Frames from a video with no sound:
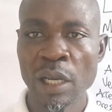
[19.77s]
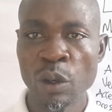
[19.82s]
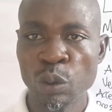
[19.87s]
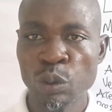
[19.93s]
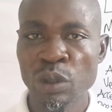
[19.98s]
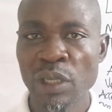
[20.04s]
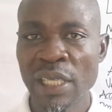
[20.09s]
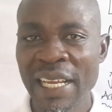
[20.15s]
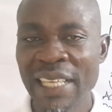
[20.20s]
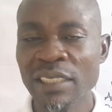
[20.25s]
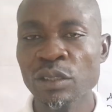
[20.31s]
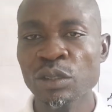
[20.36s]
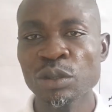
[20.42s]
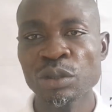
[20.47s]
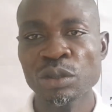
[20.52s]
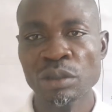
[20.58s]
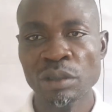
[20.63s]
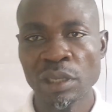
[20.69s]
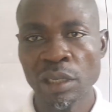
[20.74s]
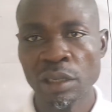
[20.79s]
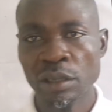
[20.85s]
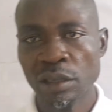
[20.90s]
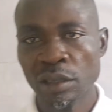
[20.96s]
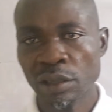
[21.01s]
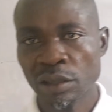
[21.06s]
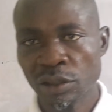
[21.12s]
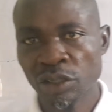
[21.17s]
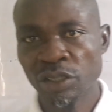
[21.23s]
I would like to
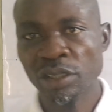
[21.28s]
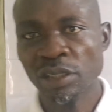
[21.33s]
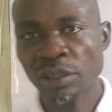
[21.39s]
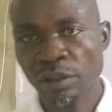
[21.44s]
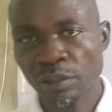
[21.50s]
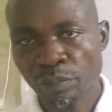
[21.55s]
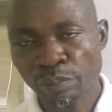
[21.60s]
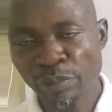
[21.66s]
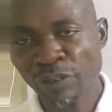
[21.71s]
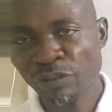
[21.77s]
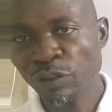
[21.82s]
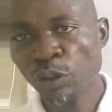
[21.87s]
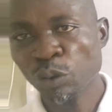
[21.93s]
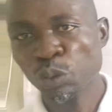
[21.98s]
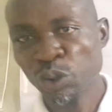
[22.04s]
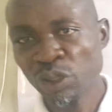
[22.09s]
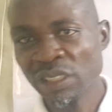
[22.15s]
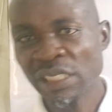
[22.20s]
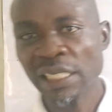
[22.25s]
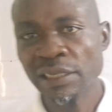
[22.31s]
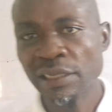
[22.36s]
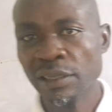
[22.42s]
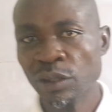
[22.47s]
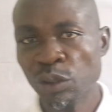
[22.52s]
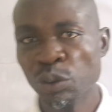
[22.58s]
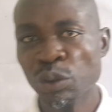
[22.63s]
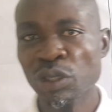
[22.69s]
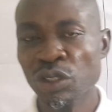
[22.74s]
say before we start
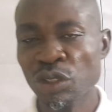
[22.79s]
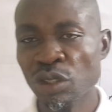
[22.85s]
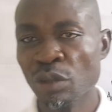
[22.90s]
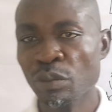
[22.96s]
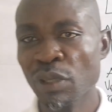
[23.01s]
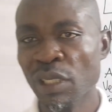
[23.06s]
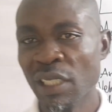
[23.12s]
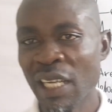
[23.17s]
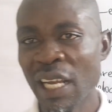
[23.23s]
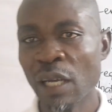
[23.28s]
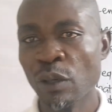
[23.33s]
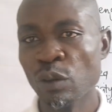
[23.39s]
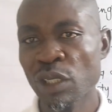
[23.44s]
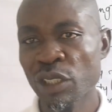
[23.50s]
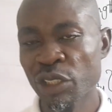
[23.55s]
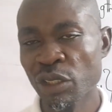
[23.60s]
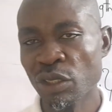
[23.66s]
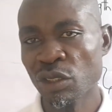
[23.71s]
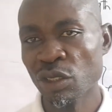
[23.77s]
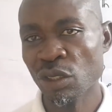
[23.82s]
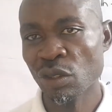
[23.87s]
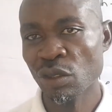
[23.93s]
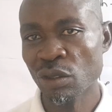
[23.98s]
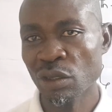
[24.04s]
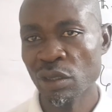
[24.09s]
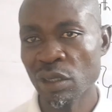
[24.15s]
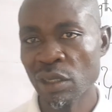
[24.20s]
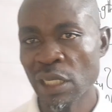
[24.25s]
doing some calculations
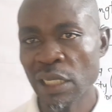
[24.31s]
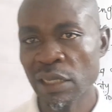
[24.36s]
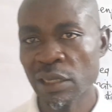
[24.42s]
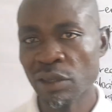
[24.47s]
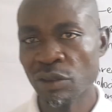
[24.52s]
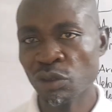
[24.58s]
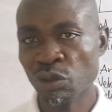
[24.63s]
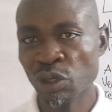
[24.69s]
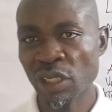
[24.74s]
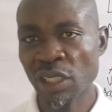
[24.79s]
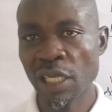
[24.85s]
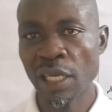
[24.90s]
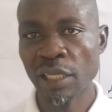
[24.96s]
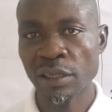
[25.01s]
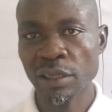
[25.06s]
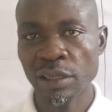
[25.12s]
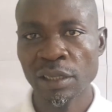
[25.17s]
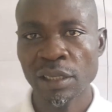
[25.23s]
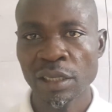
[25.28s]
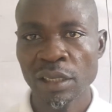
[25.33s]
on that regard.